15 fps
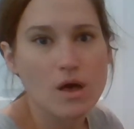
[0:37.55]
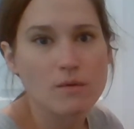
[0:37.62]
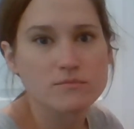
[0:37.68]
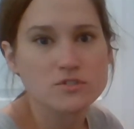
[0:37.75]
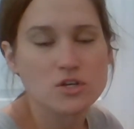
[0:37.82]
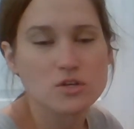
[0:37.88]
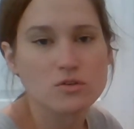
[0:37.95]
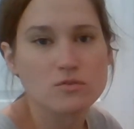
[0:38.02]

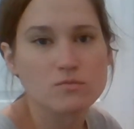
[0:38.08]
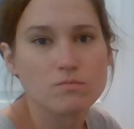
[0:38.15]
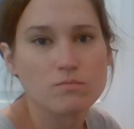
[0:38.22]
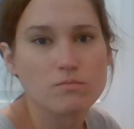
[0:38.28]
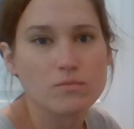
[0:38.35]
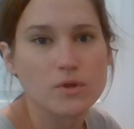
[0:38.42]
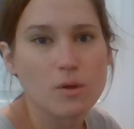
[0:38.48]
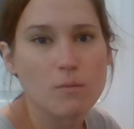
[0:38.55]
So
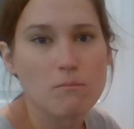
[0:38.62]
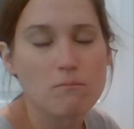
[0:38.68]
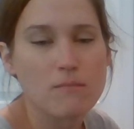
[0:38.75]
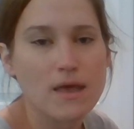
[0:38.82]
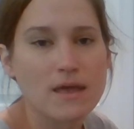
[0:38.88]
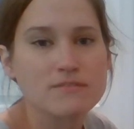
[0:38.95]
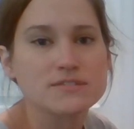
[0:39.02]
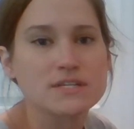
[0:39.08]
you
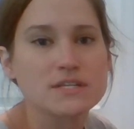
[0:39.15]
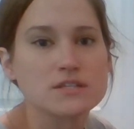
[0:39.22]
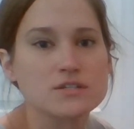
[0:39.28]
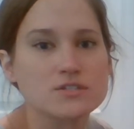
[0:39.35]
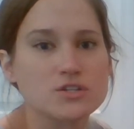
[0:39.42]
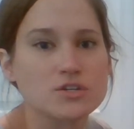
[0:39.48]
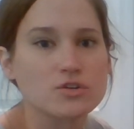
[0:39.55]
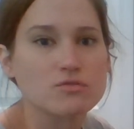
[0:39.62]
may have seen
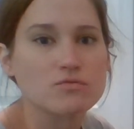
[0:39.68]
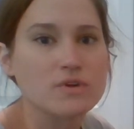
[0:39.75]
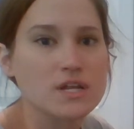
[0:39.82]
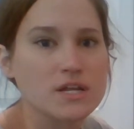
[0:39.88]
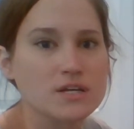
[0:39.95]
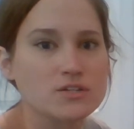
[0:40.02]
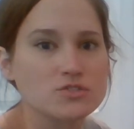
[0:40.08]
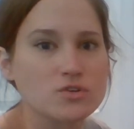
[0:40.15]
this in your
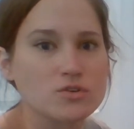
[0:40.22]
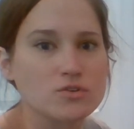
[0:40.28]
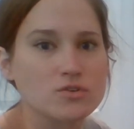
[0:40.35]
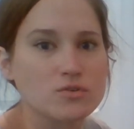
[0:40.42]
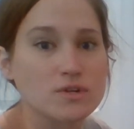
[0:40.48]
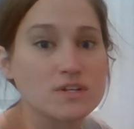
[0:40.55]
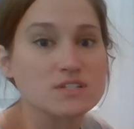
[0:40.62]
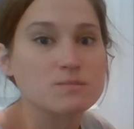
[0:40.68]
readings, or
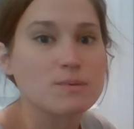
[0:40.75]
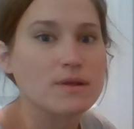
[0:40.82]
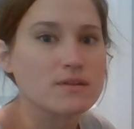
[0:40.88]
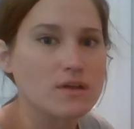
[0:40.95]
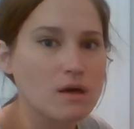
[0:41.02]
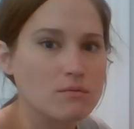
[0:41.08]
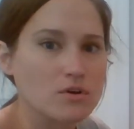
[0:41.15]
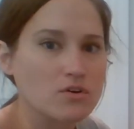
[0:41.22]
you can expect to
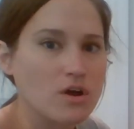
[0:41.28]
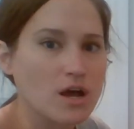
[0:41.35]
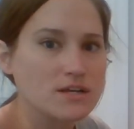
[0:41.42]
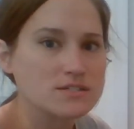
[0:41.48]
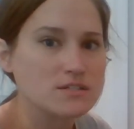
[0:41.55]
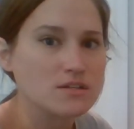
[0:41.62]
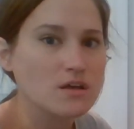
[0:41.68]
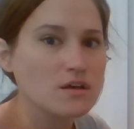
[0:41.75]
come
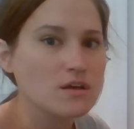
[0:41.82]
across